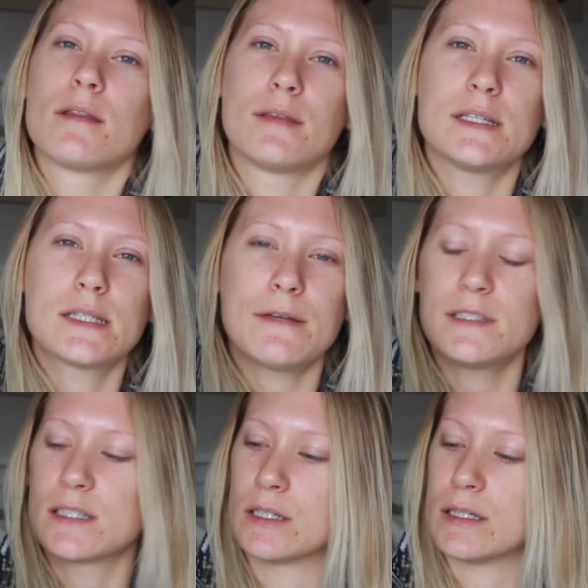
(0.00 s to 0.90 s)
This stuff
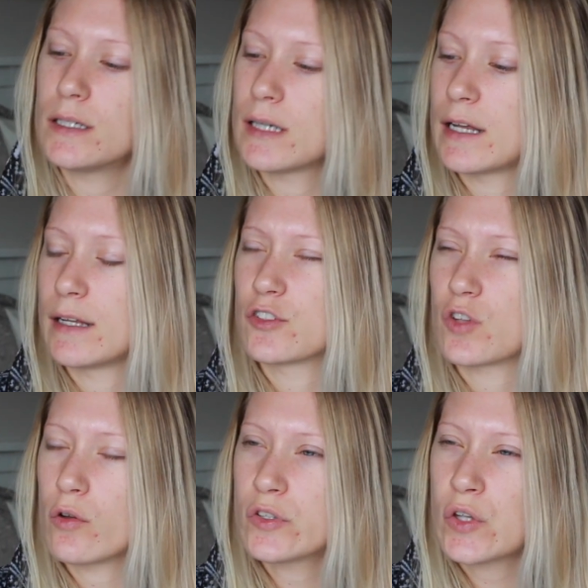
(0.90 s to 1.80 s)
is good, and
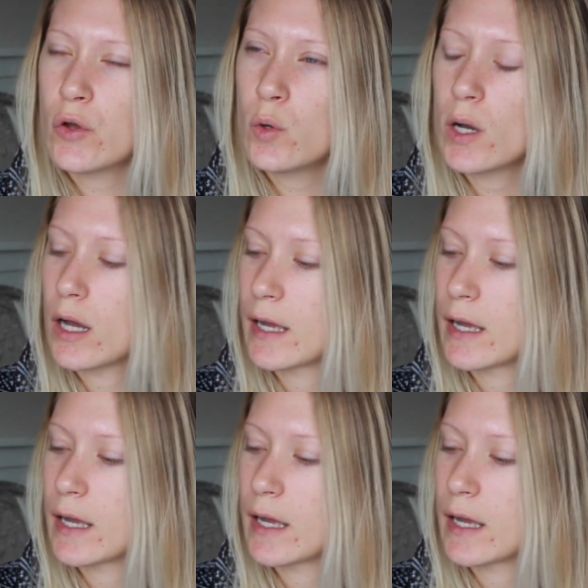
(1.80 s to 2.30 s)
there's also,